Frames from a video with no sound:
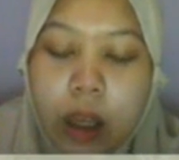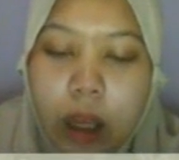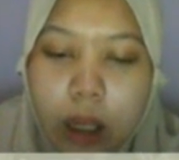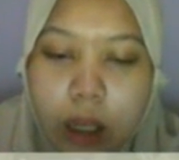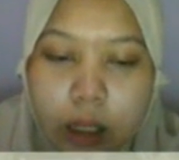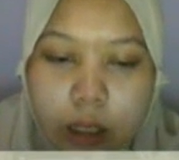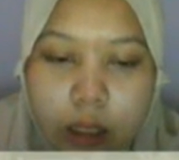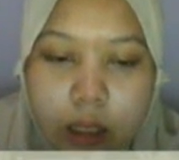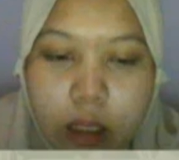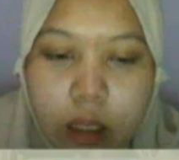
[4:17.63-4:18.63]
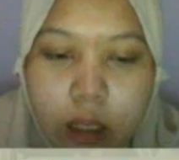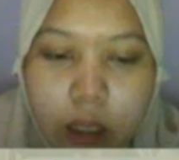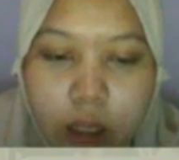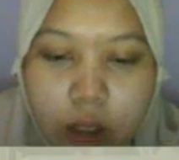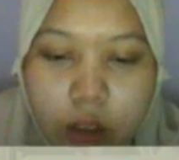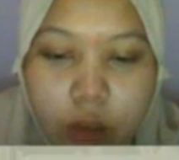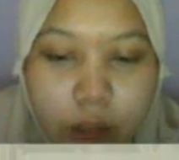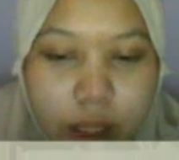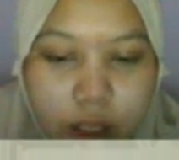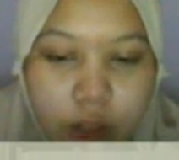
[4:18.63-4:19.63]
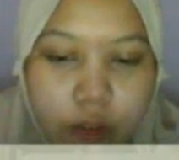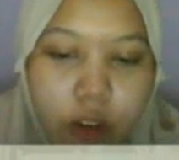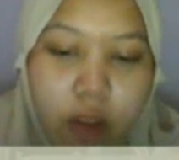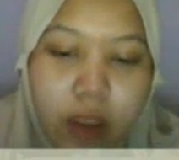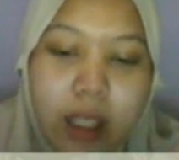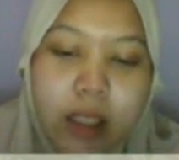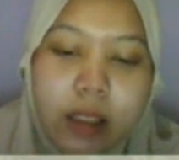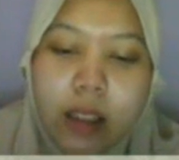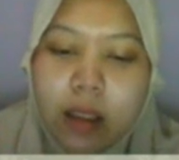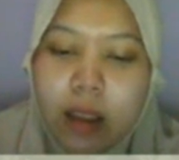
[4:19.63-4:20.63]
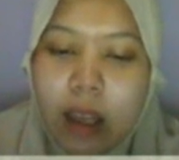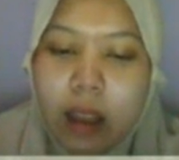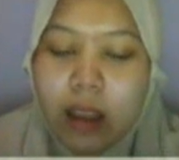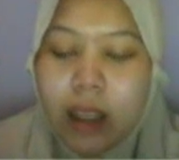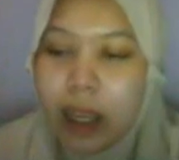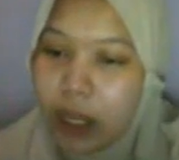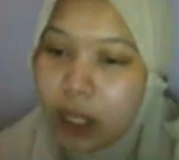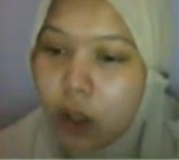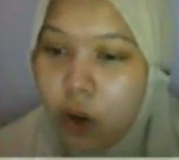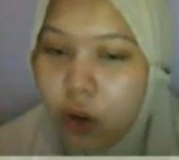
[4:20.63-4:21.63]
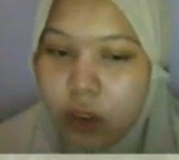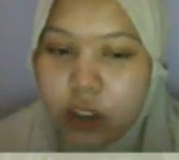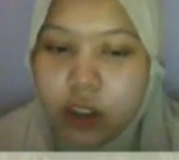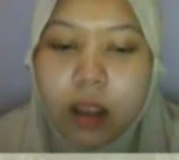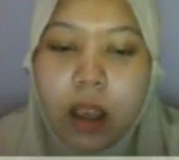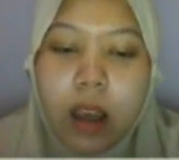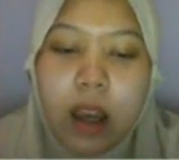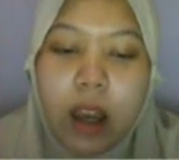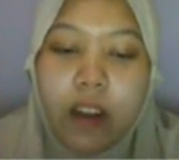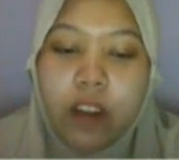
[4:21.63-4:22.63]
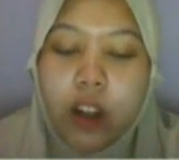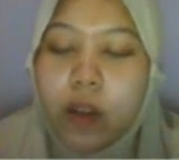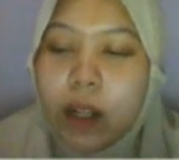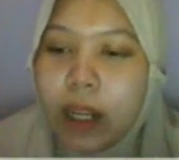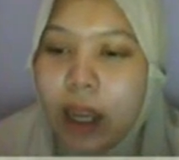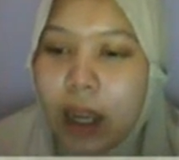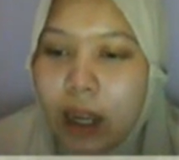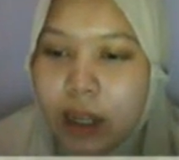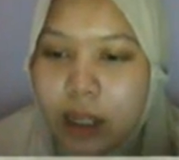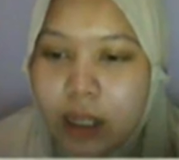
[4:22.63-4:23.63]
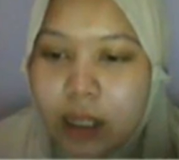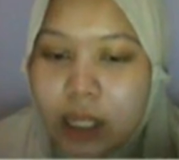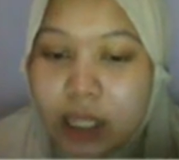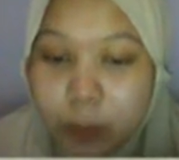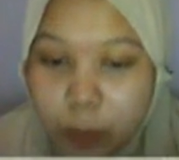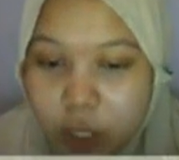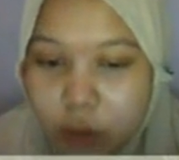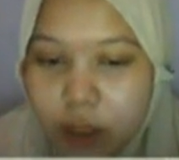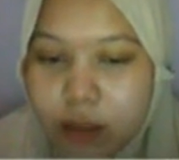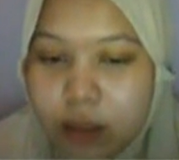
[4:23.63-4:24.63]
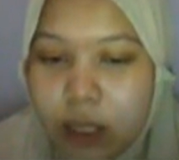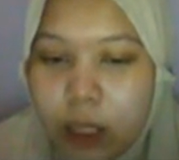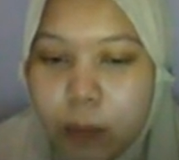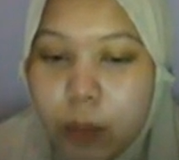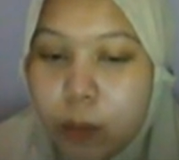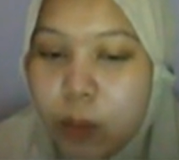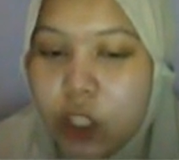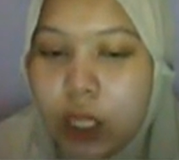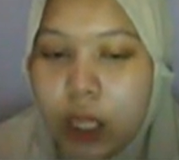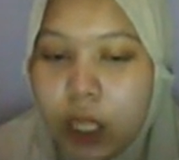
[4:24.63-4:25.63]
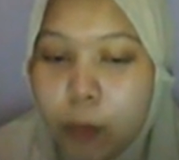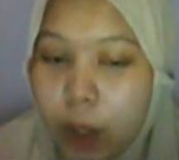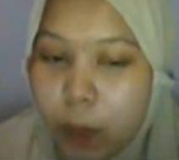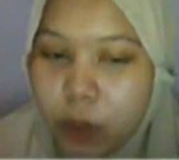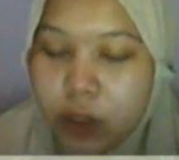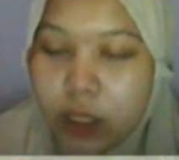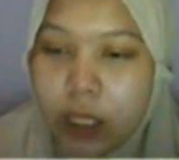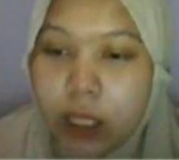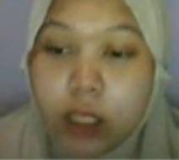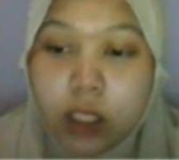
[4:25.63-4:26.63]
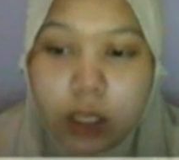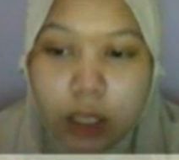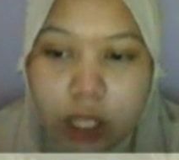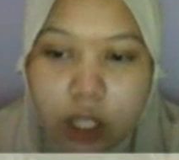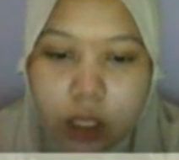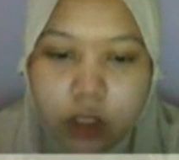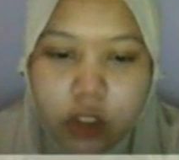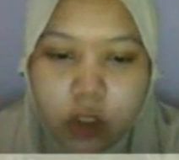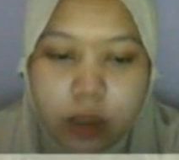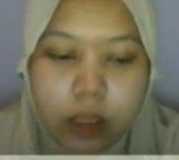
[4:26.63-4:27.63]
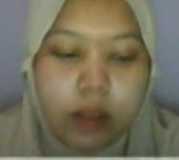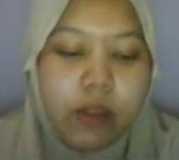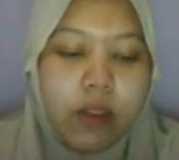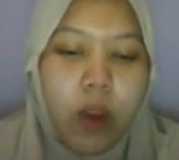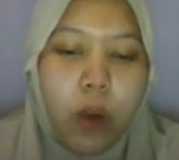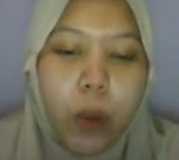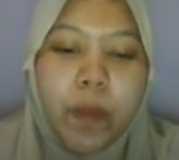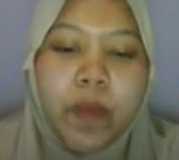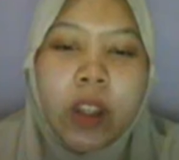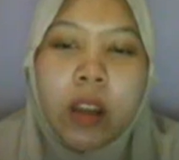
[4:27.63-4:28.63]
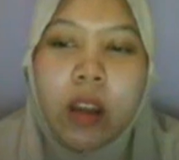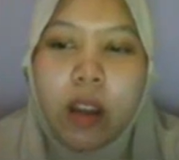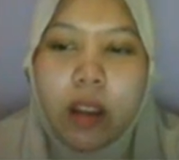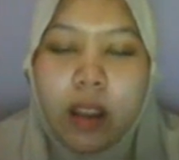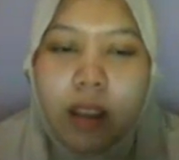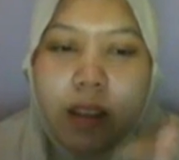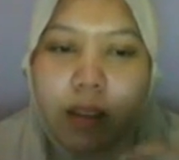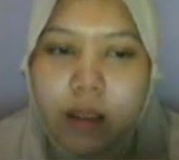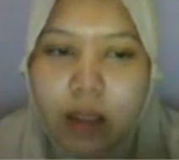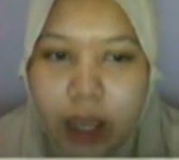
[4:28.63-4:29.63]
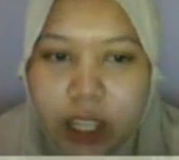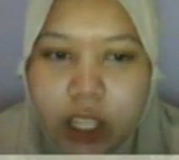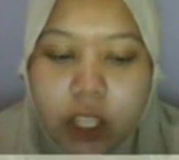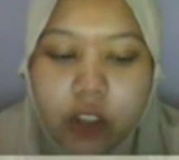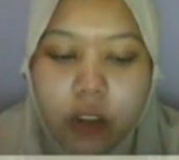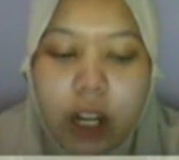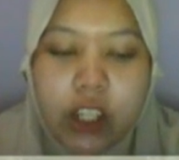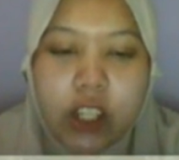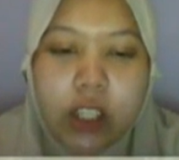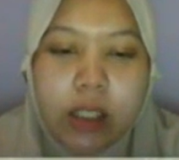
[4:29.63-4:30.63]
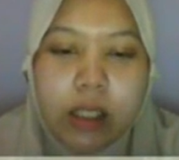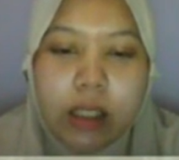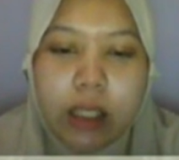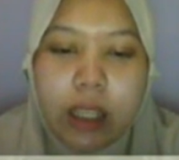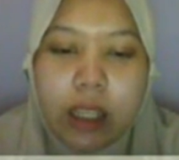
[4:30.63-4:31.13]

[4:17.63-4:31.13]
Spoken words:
and the reason for this is that the 8 authors have already had an experience in publishing their papers in international journals. So these 8 introductions